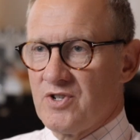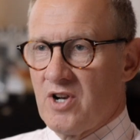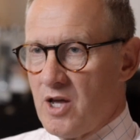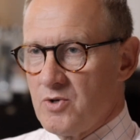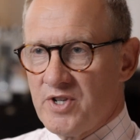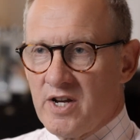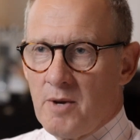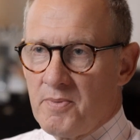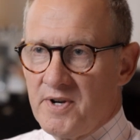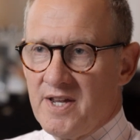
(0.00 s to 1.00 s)
closing
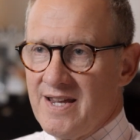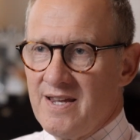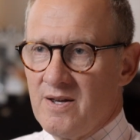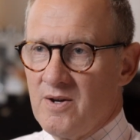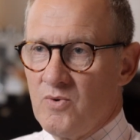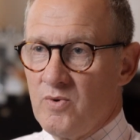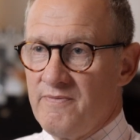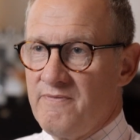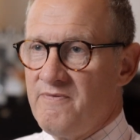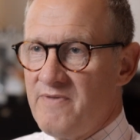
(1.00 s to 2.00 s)
up a knee with
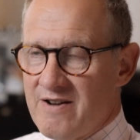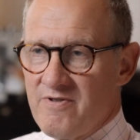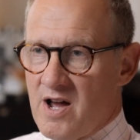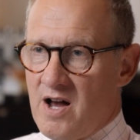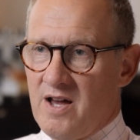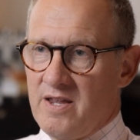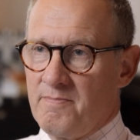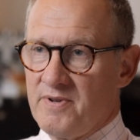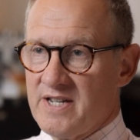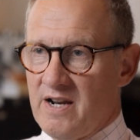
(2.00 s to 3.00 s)
very high
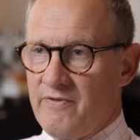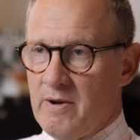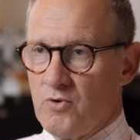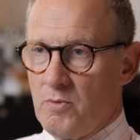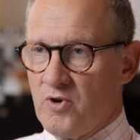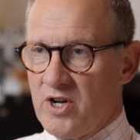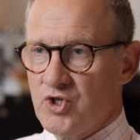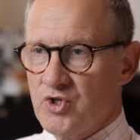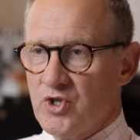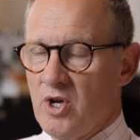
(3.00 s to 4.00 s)
patellofemoral
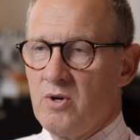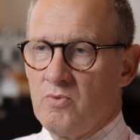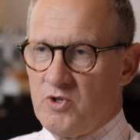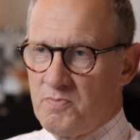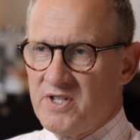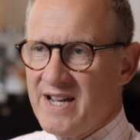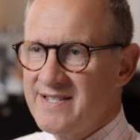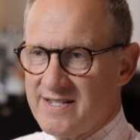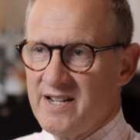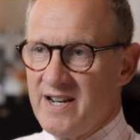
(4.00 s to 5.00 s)
pressures, which
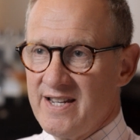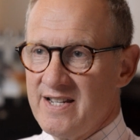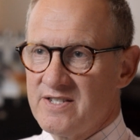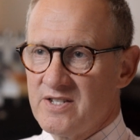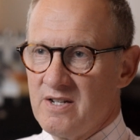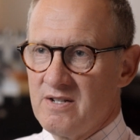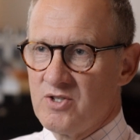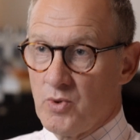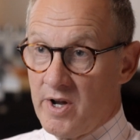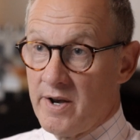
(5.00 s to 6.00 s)
potentially leads
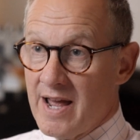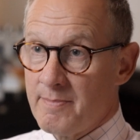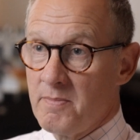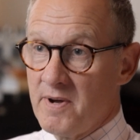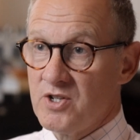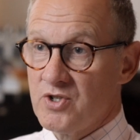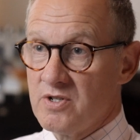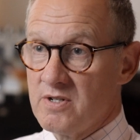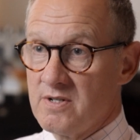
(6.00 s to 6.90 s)
to an unhappy patient.